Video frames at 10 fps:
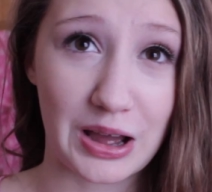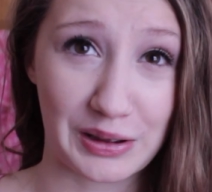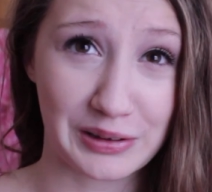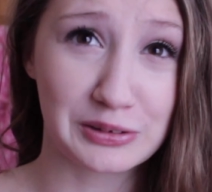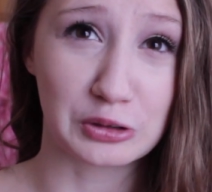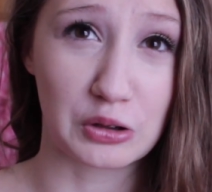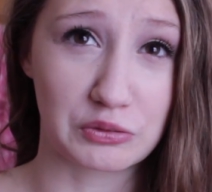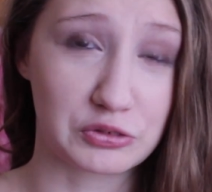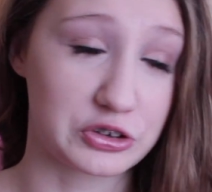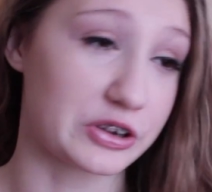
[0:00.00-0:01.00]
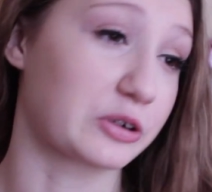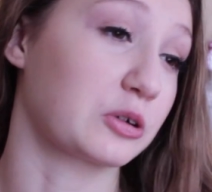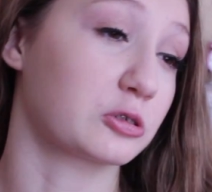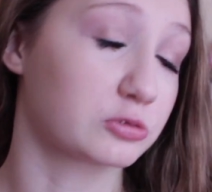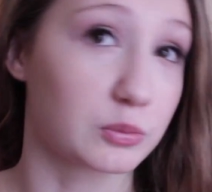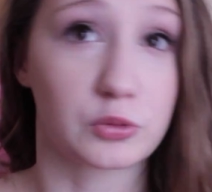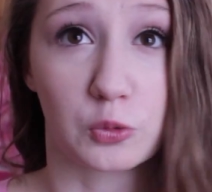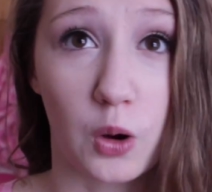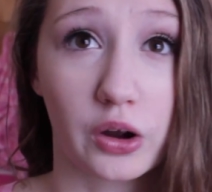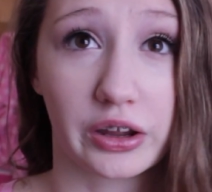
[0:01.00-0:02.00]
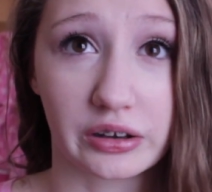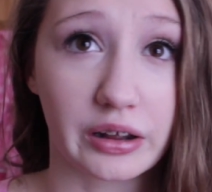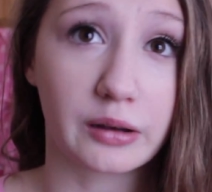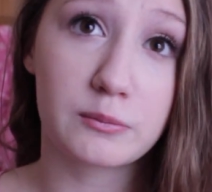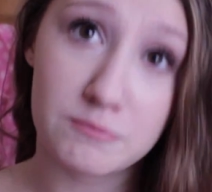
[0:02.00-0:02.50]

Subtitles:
I love Daryl from The Walking Dead.